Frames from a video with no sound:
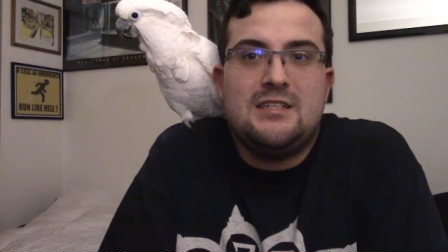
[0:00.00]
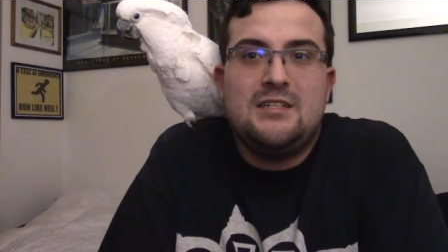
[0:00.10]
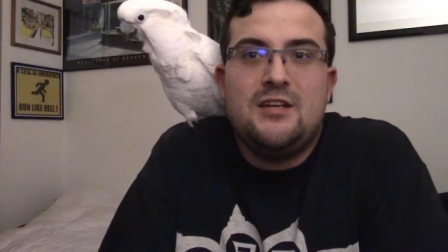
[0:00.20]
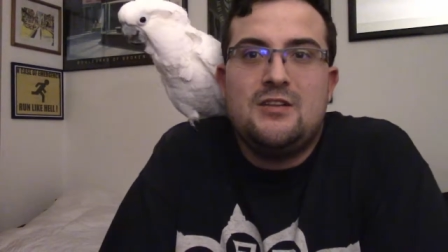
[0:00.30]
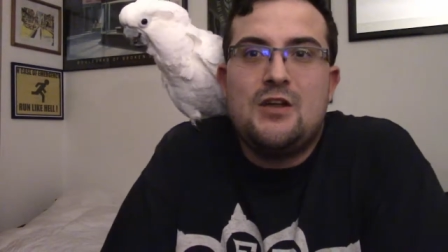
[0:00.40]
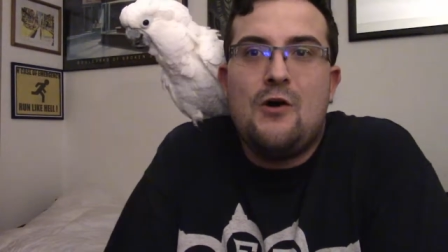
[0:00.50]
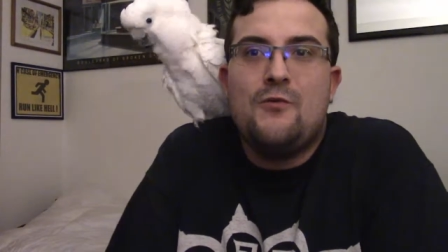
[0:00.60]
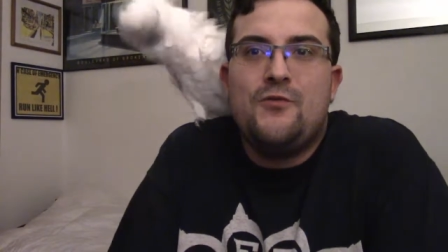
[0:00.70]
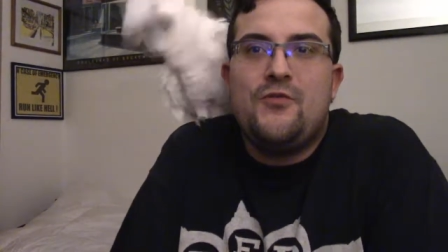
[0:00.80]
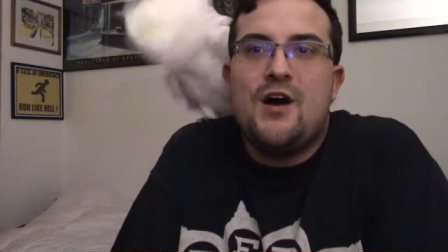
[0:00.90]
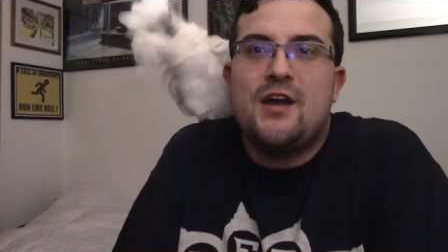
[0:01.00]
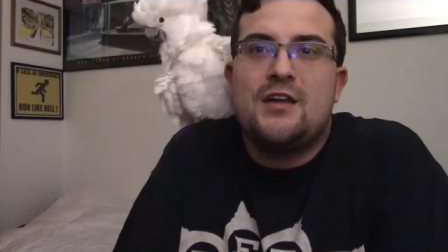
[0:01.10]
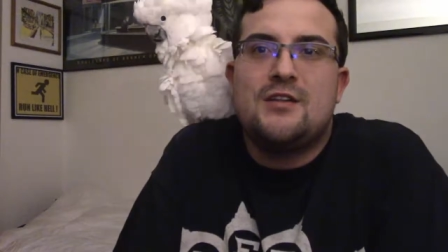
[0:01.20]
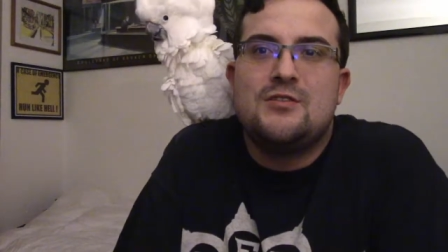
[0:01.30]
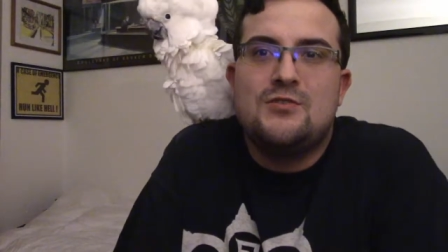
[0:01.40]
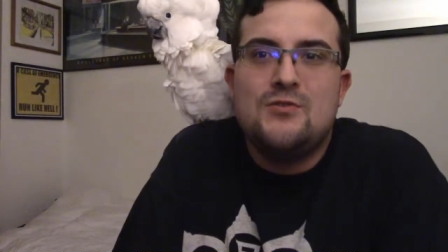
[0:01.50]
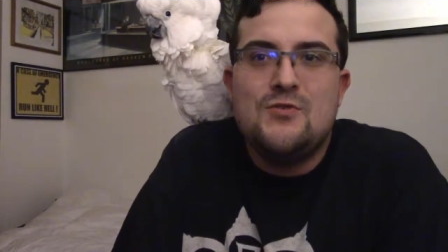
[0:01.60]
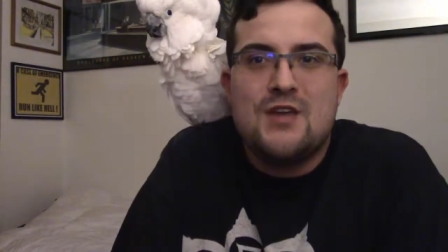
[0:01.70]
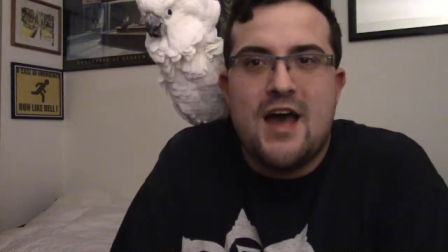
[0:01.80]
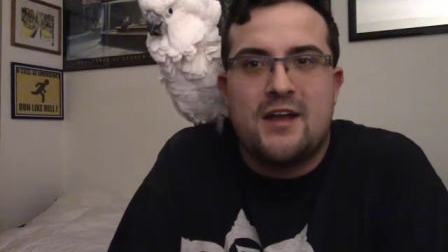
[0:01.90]
you don't fucking
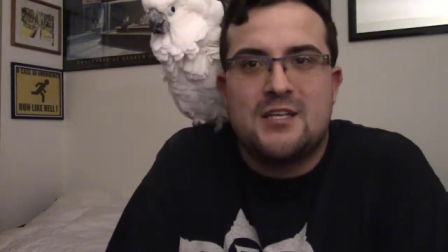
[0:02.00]
do that,